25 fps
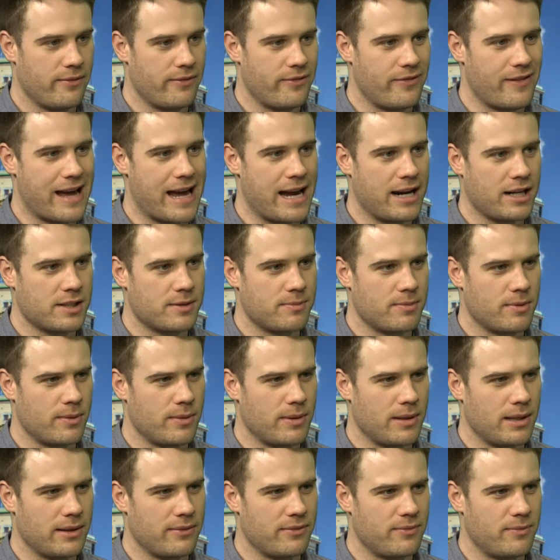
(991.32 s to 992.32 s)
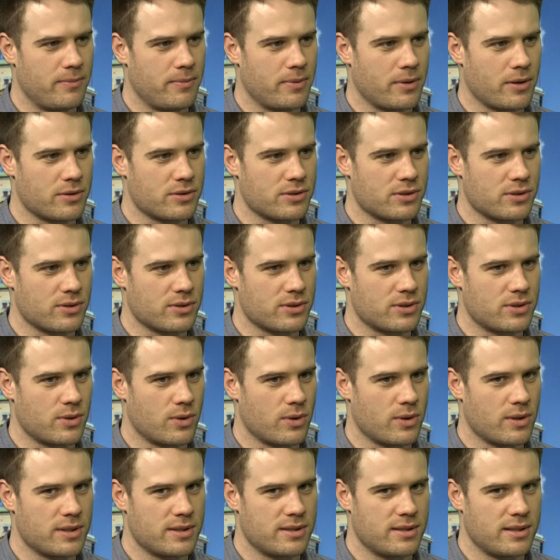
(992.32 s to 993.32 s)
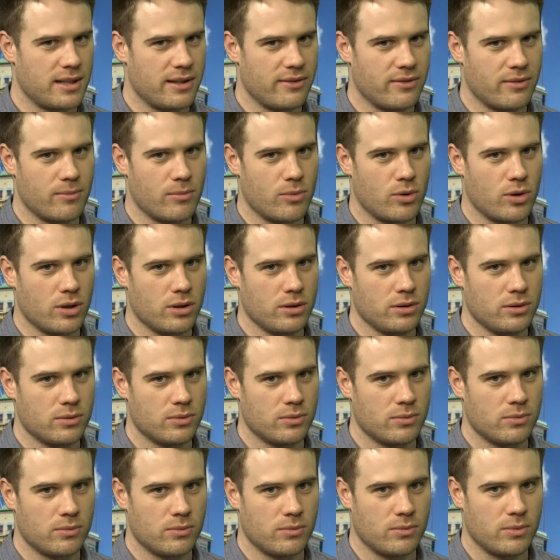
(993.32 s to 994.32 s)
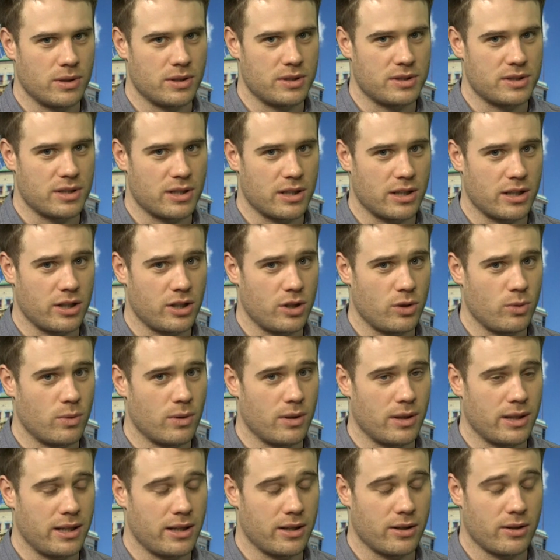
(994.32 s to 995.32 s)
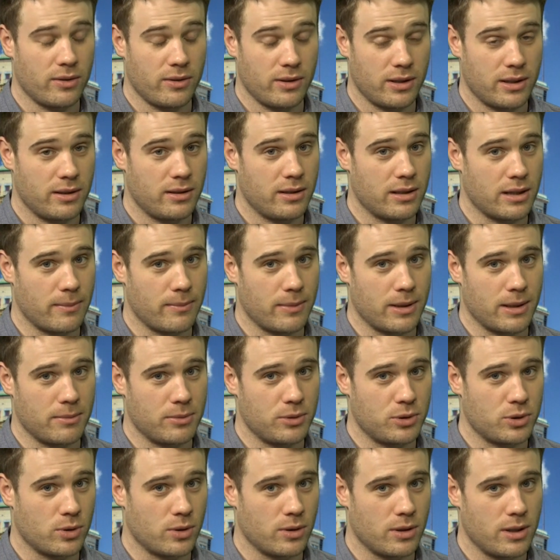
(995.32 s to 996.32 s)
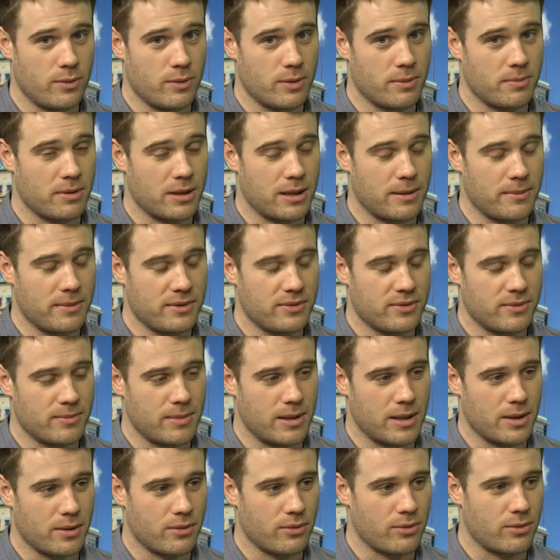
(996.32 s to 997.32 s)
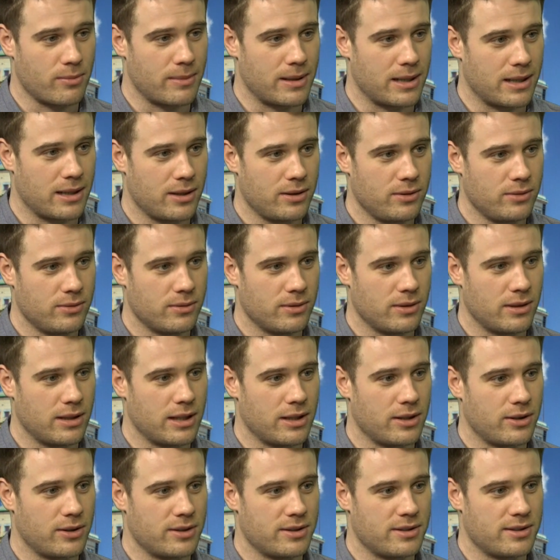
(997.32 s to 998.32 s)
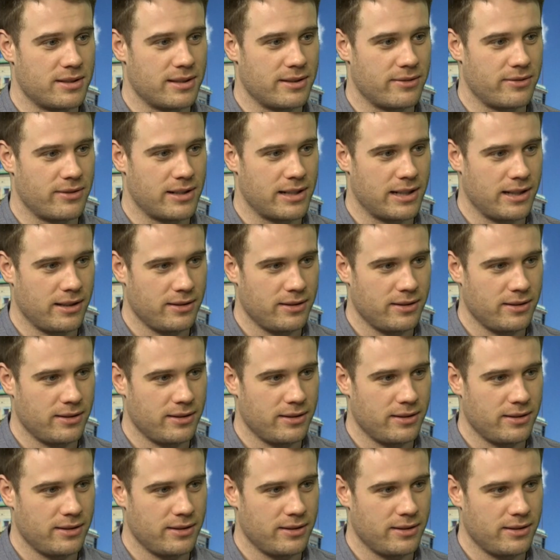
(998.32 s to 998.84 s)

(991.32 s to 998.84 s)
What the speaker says: facts, but we love personal stories even more, which you will hear coming up shortly, we promise, from Arthur Amalo. A lot of good stuff there.